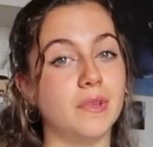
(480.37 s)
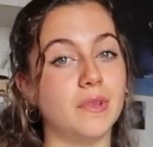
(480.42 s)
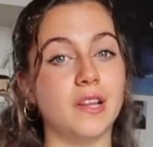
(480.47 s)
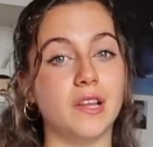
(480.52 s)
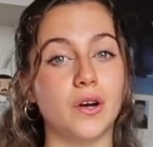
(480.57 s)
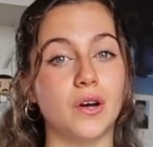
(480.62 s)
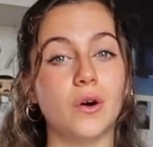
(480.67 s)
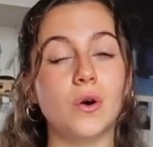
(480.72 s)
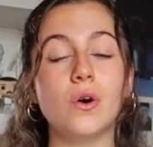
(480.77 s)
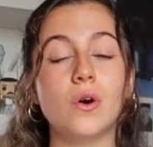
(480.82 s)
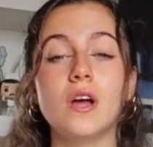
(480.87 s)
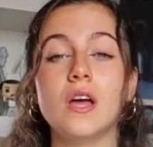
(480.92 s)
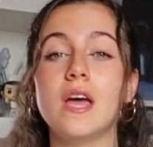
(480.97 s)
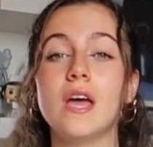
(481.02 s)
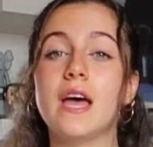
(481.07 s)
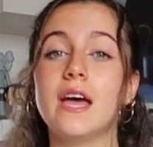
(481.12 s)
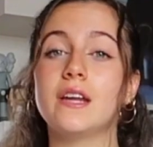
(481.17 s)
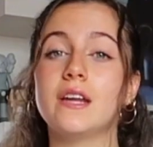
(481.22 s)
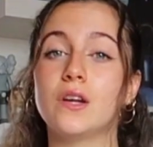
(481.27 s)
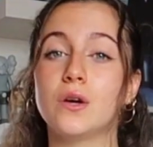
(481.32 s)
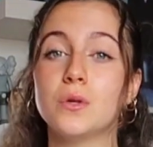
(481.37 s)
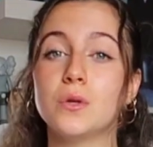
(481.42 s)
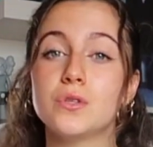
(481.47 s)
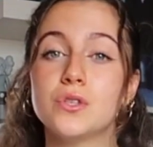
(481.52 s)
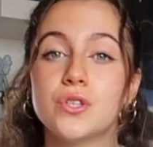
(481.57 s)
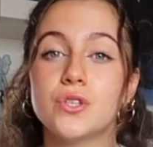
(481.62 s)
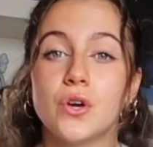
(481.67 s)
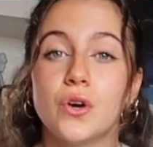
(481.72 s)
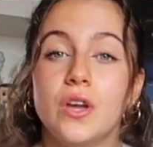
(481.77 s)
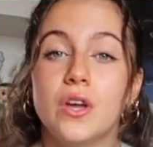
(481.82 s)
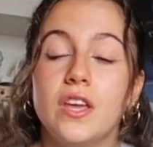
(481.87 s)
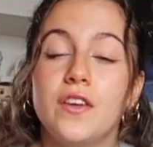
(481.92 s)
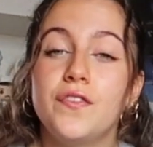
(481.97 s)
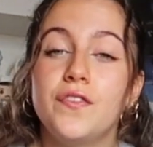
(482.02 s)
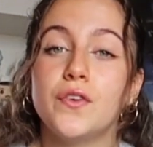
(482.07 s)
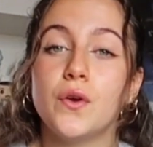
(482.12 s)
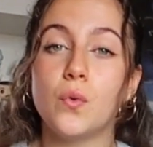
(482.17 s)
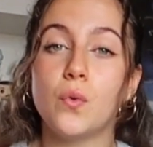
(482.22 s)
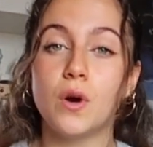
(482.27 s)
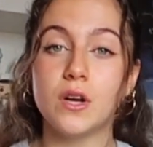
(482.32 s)
below. And also,
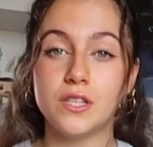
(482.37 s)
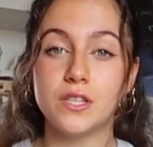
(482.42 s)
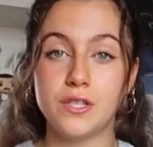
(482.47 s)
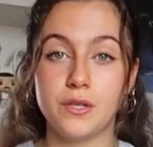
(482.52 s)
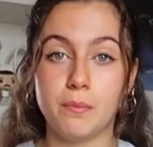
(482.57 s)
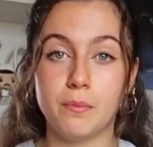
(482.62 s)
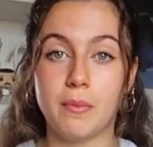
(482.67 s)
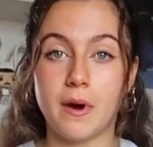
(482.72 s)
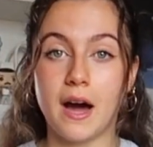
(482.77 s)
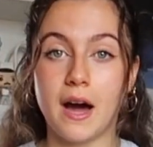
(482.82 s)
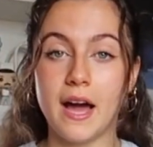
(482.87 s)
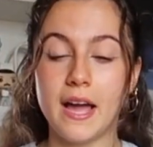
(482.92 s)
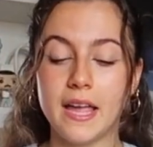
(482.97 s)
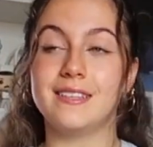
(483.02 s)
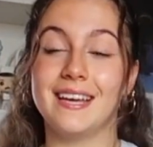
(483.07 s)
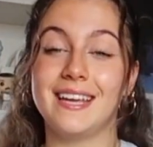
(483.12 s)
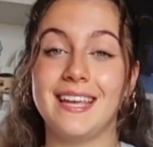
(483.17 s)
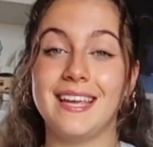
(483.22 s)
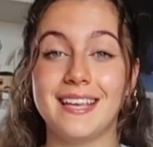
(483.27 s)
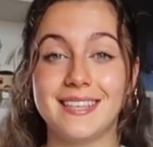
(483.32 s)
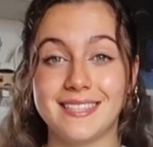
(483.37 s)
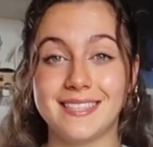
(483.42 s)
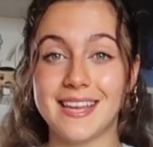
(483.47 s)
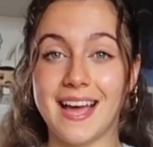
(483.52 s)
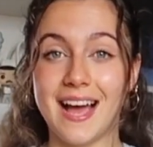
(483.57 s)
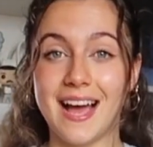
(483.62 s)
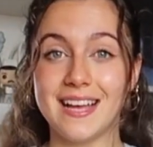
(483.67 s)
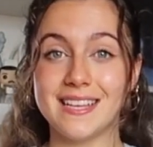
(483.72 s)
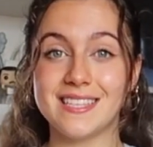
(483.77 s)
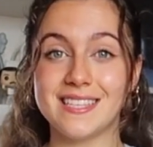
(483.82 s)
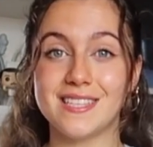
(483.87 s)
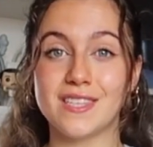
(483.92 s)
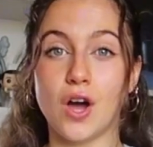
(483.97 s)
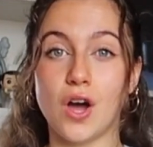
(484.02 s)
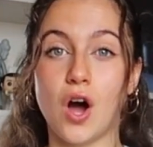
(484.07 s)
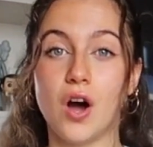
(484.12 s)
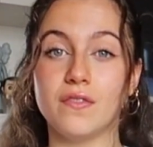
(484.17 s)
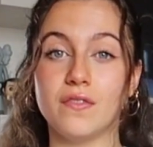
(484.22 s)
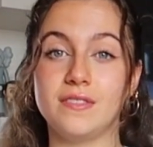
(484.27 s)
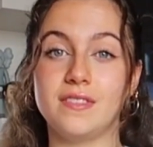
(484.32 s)
if you want to buy the excess
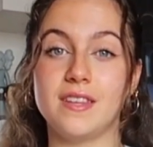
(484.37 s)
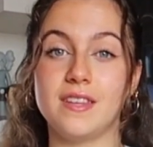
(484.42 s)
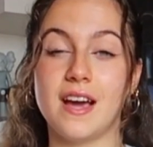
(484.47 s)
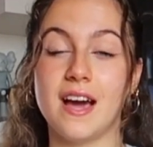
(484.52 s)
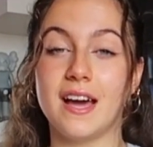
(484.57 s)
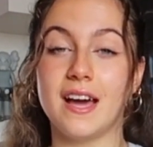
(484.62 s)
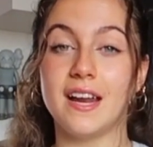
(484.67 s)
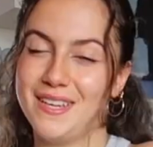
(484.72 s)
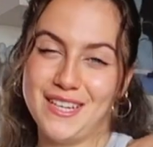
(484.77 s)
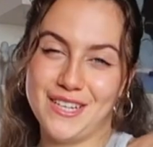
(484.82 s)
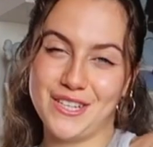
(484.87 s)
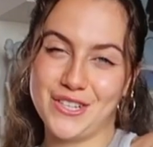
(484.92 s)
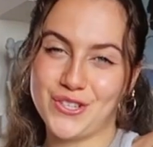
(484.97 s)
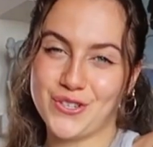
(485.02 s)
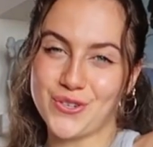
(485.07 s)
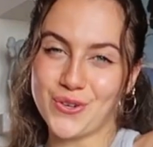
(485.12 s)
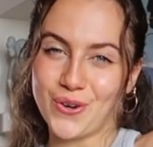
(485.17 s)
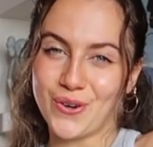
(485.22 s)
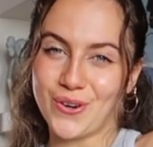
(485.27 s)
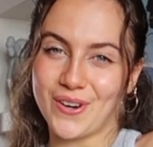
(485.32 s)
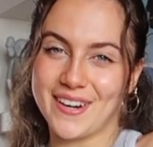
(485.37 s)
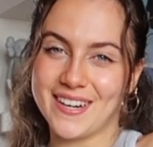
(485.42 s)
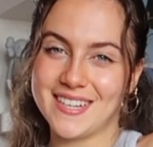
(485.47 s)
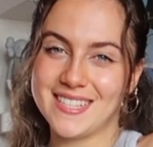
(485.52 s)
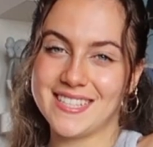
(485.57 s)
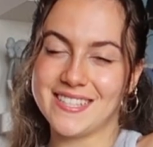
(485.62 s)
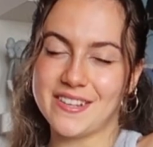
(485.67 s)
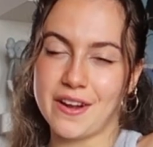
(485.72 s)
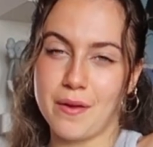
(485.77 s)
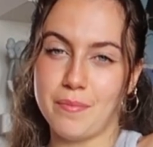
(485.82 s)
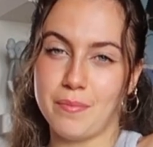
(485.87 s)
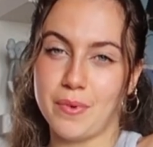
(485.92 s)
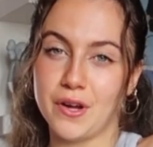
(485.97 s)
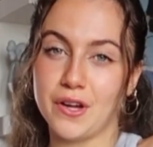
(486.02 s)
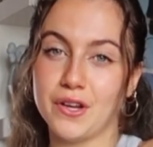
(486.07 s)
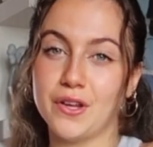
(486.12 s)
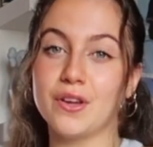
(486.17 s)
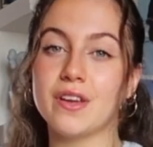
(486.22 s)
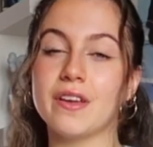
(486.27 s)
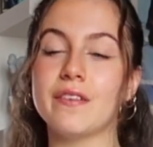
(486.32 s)
of that mini shorts that I
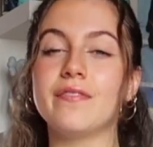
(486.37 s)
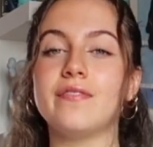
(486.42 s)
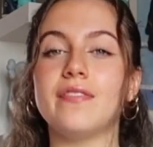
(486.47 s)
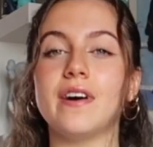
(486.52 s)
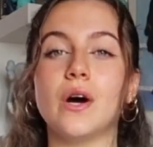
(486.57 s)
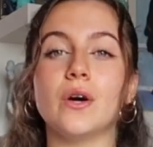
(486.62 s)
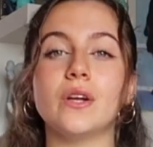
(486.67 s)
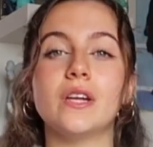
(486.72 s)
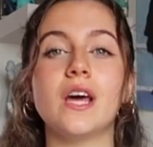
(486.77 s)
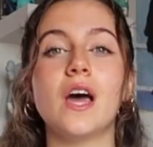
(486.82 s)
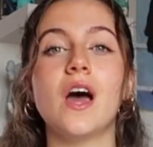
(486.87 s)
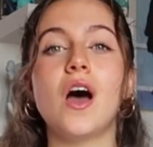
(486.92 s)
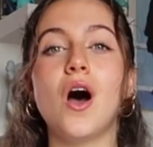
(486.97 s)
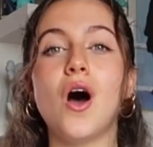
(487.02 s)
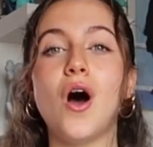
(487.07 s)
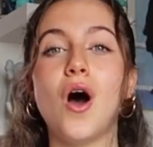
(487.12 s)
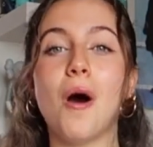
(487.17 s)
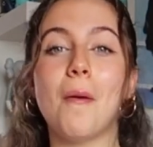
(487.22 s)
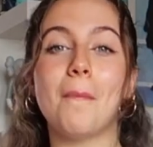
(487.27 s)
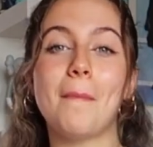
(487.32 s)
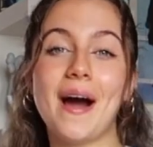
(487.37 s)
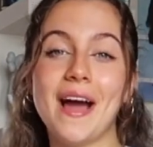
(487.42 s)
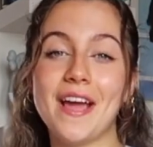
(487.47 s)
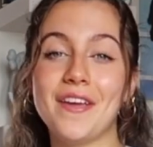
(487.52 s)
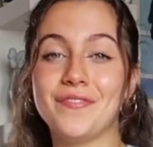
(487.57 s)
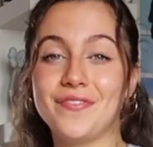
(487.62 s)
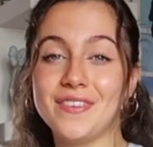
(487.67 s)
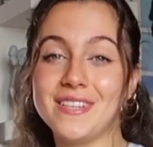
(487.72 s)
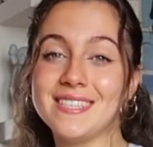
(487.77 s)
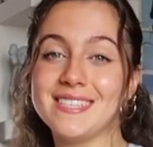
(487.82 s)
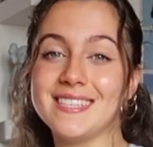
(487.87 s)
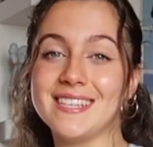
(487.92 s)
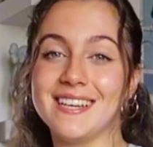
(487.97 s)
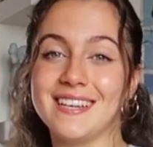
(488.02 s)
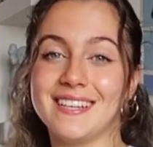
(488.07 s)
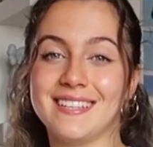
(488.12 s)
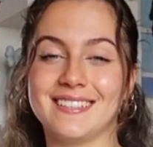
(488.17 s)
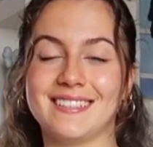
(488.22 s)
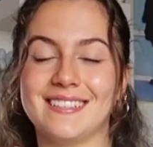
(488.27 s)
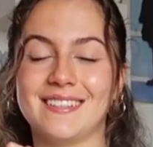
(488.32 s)
bought, you can find on my
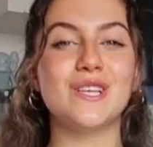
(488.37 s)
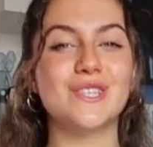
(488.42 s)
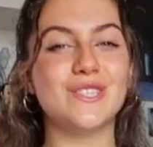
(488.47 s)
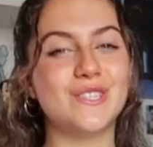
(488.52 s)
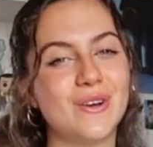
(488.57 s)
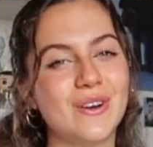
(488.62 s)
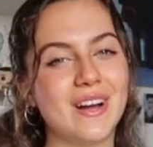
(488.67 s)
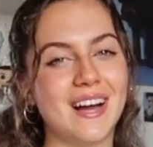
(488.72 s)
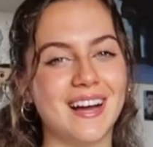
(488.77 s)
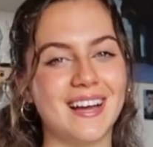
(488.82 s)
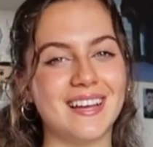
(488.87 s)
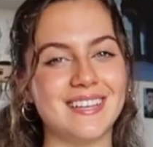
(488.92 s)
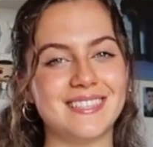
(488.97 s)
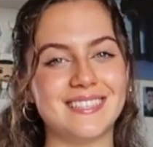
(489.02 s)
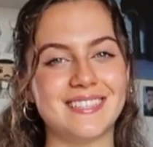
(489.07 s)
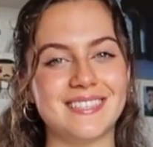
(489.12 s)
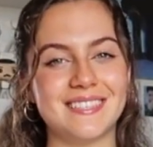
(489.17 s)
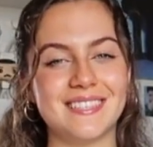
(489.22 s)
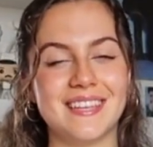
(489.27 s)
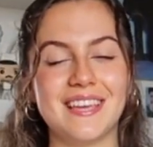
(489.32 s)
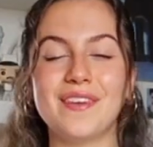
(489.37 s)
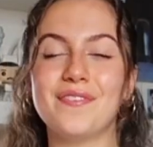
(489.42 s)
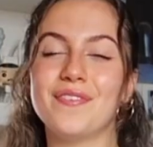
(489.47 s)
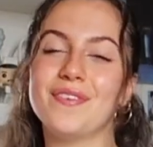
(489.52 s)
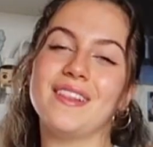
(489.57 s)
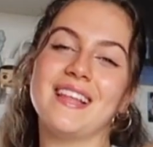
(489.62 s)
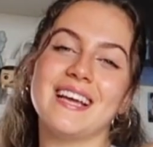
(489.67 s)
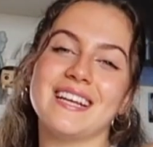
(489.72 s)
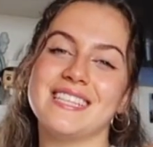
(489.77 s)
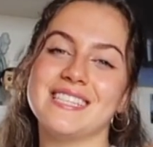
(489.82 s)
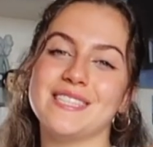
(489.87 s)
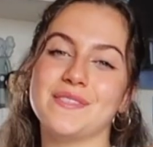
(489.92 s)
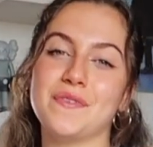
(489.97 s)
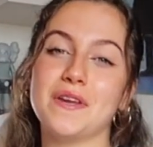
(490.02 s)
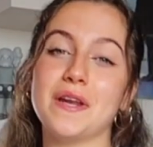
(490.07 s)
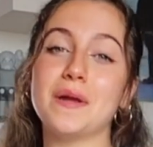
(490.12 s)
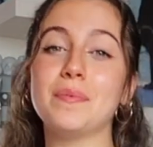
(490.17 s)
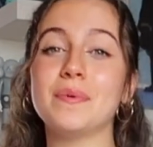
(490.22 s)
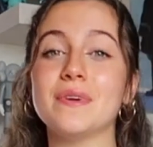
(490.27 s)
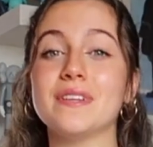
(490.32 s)
Vinted. So guys, if you like this
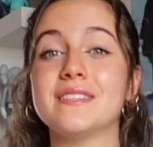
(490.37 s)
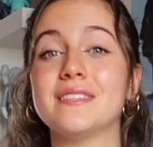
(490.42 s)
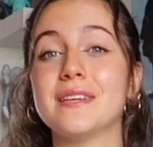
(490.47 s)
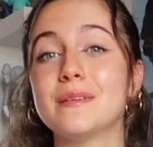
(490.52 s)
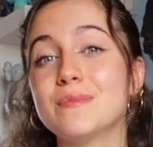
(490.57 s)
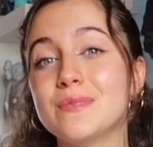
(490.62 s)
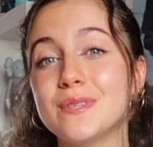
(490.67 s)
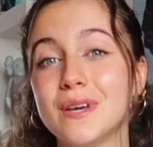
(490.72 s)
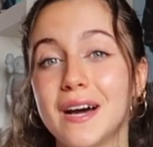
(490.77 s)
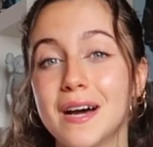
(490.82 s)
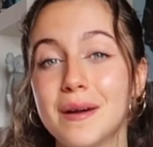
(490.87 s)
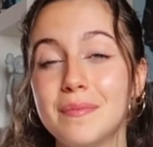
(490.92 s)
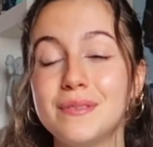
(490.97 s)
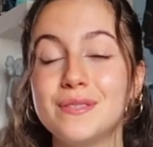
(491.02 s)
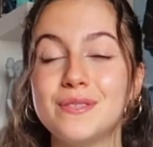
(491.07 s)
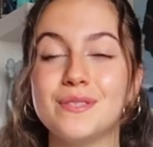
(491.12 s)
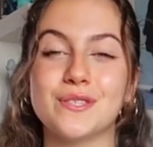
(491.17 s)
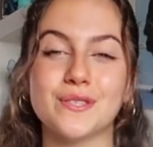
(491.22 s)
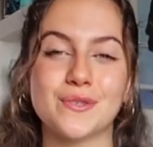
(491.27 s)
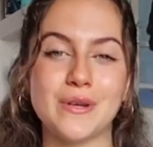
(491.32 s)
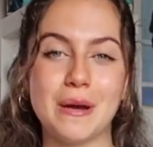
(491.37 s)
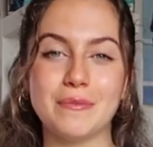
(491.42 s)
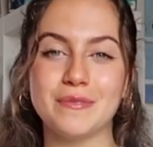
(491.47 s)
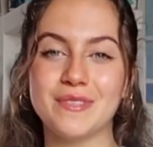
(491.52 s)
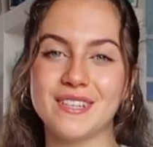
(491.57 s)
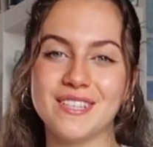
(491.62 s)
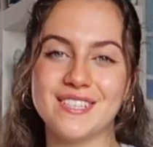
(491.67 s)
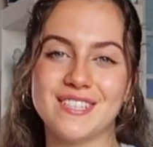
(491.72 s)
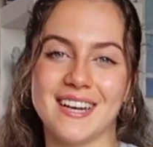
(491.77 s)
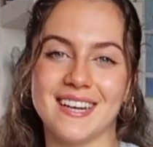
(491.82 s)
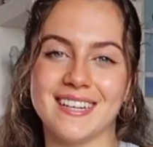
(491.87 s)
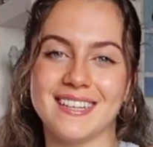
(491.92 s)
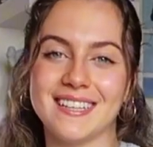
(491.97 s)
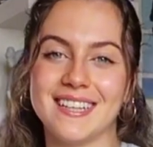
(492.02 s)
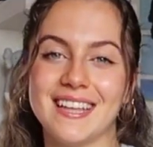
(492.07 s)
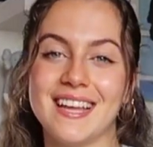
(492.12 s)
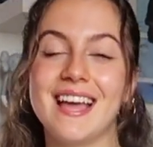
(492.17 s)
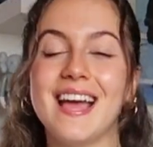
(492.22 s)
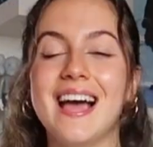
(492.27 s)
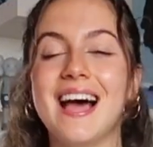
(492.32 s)
video, put a thumbs up, subscribe to the channel,
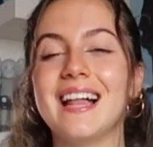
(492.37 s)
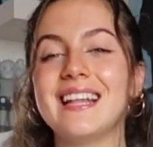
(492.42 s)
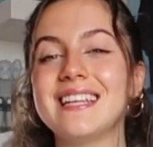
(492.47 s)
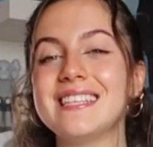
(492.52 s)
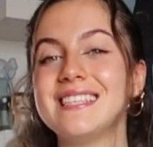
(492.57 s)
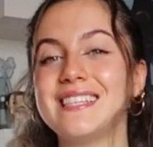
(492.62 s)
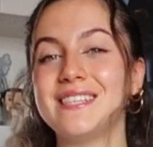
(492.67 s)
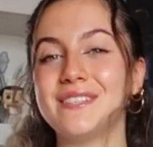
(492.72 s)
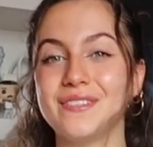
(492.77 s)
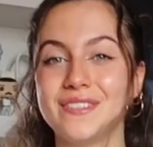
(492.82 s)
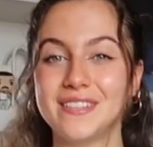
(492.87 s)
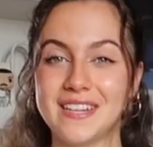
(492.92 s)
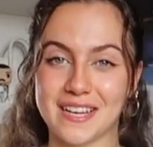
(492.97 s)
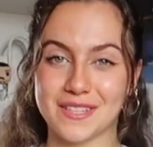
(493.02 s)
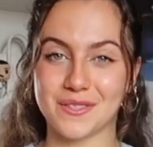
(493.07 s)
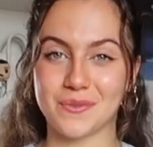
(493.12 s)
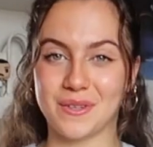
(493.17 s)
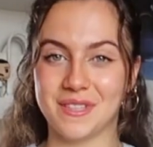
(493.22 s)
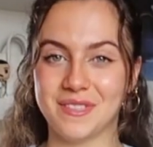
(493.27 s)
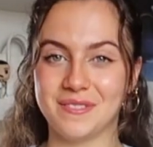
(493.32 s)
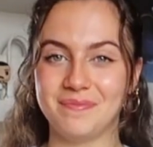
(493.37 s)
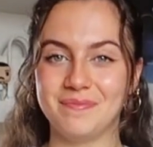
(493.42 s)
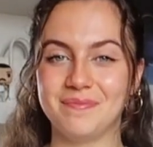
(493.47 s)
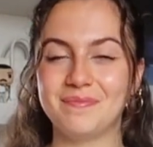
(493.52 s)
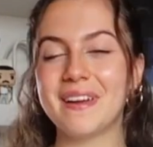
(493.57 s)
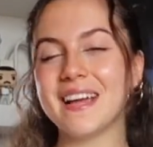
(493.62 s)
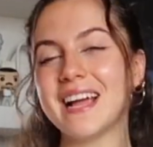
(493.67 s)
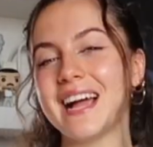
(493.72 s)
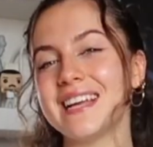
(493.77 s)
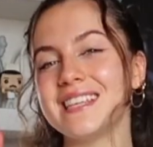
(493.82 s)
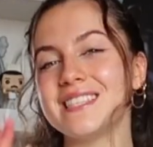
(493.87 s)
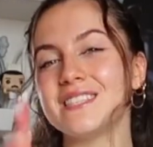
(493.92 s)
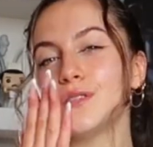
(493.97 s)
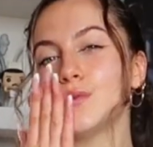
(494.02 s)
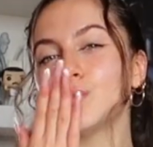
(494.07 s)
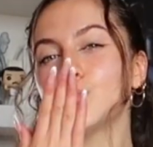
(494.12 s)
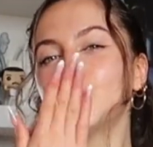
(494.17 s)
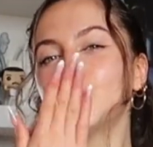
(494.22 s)
and I'll see you to the next one. Bye guys.